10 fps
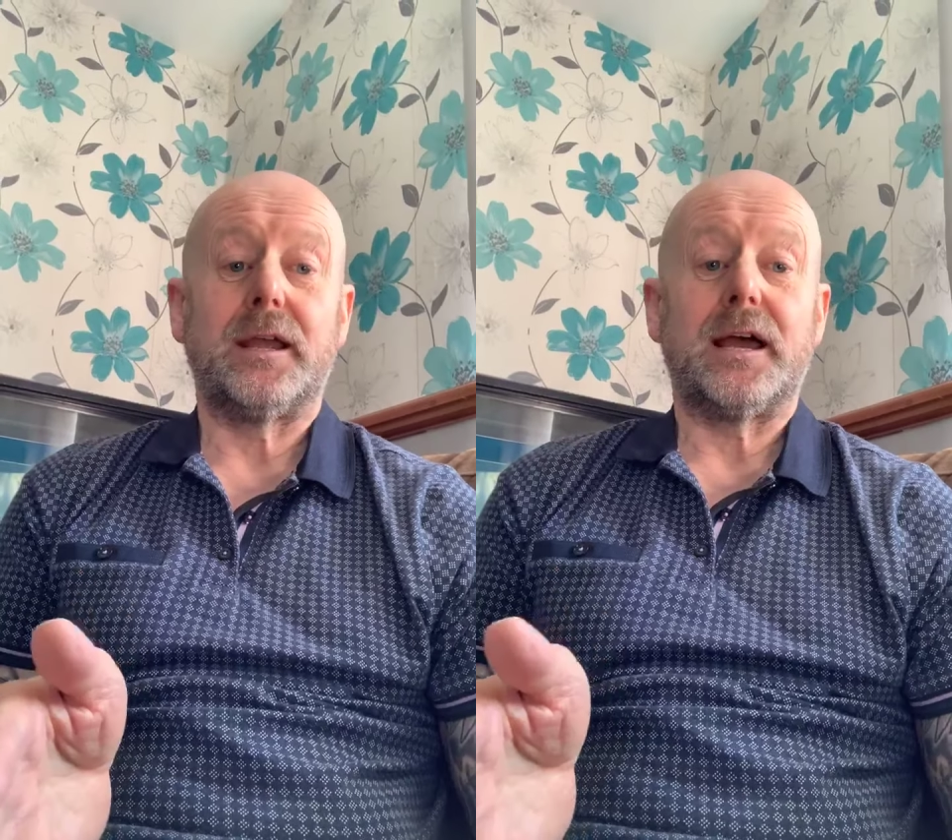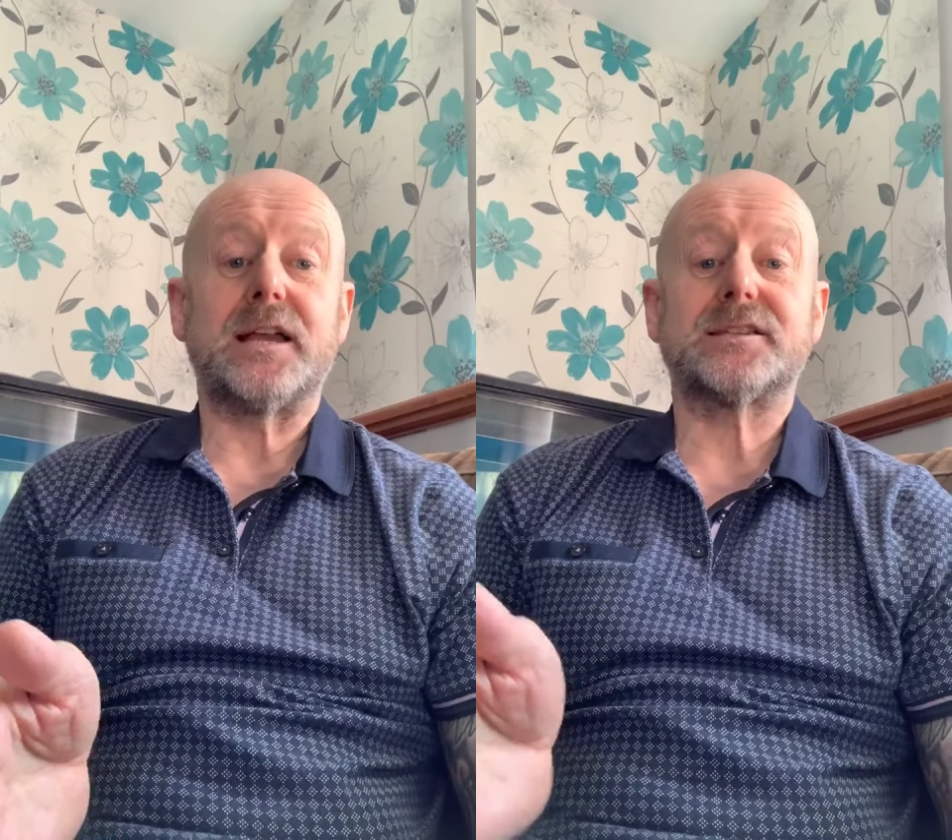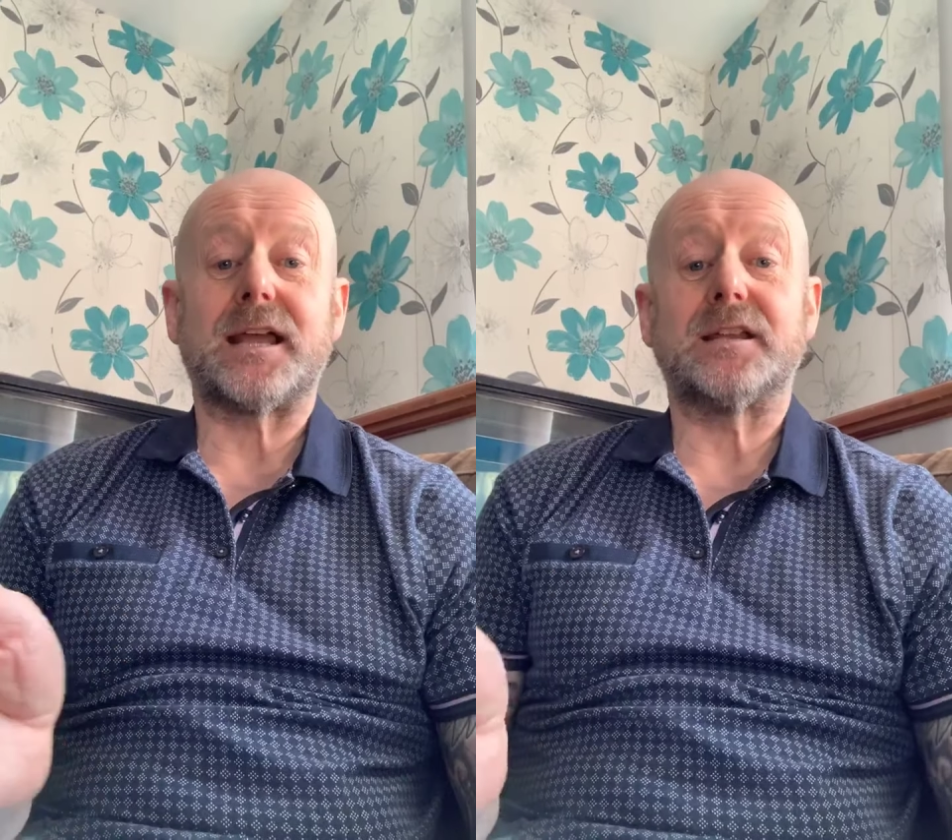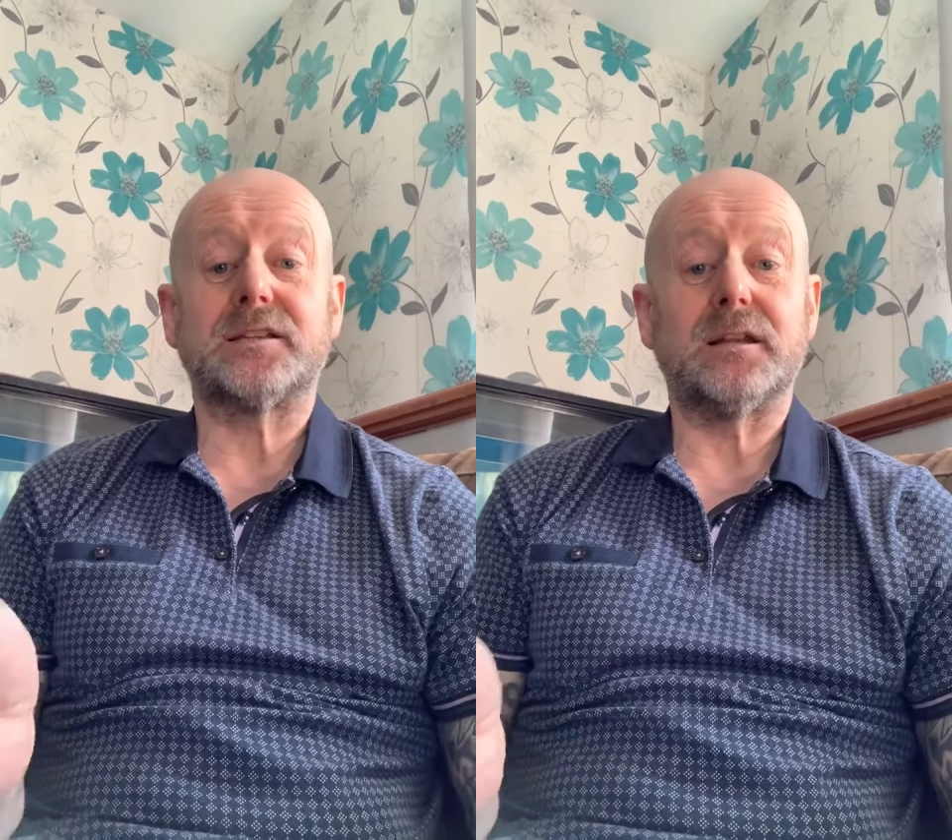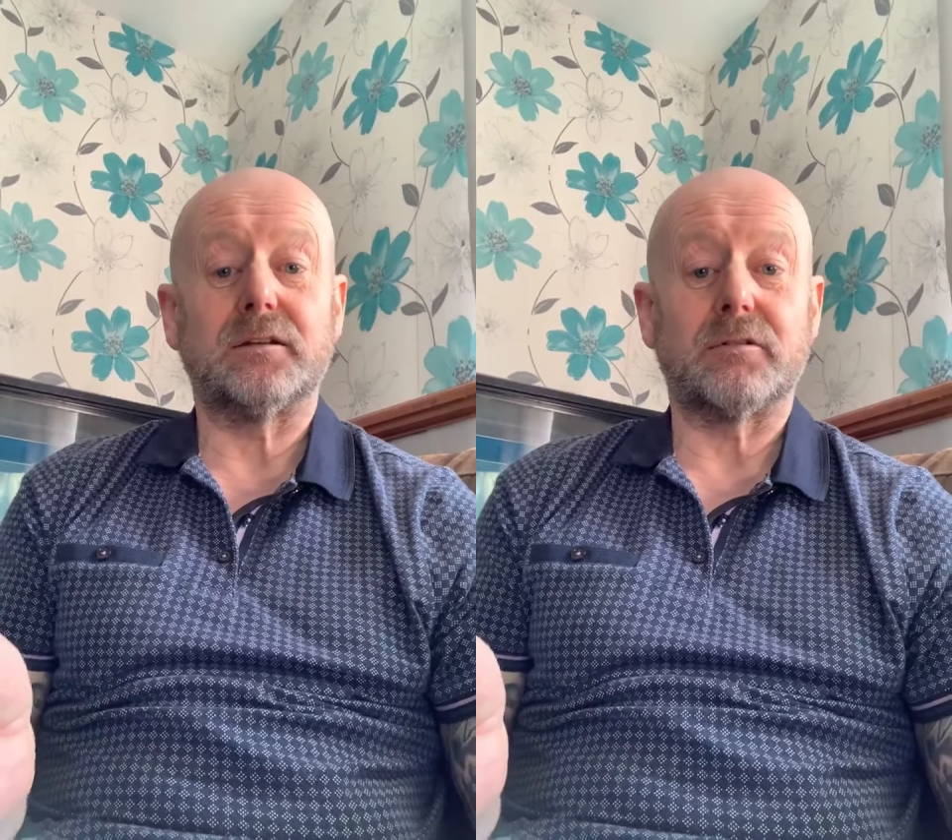a
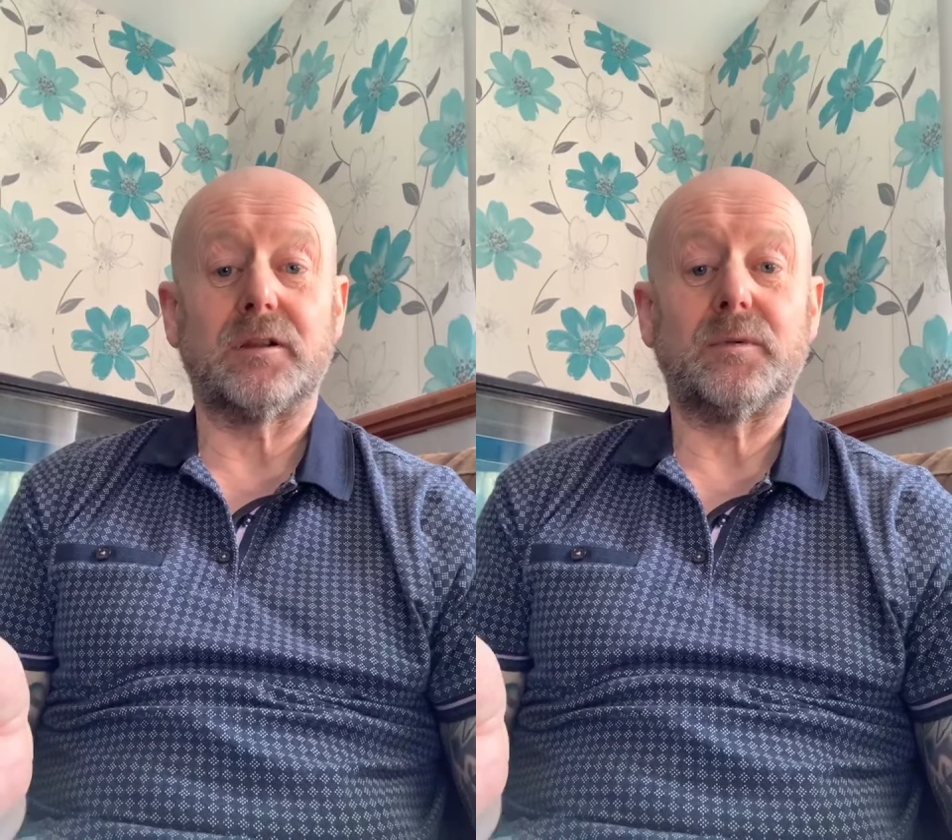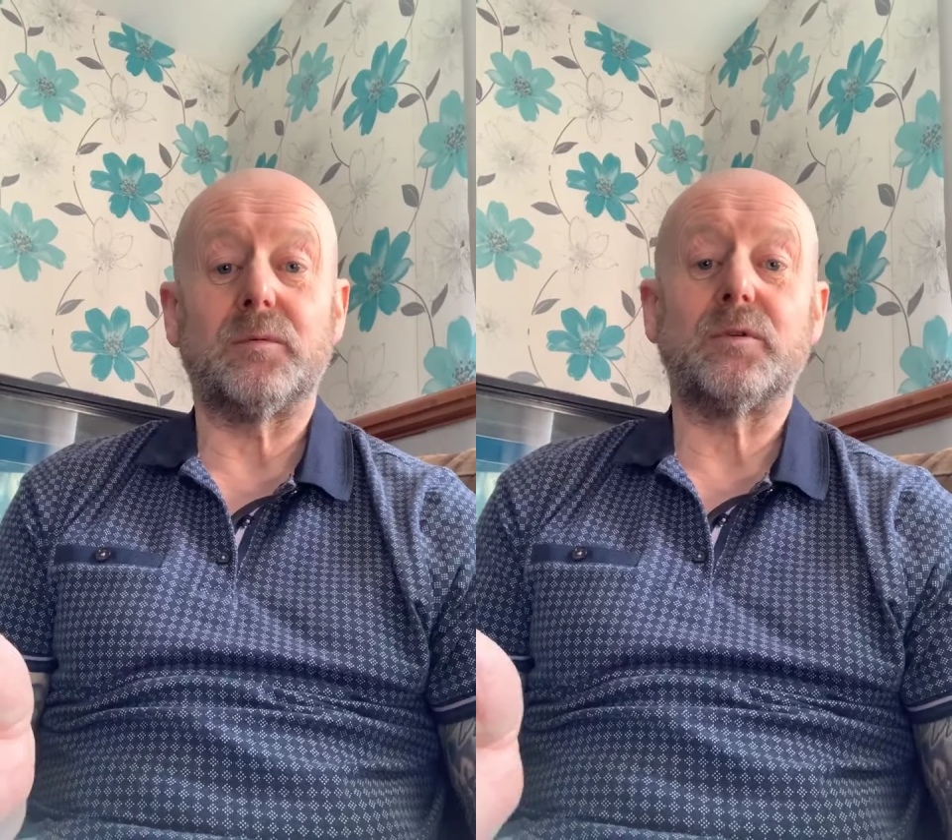standstill agreement,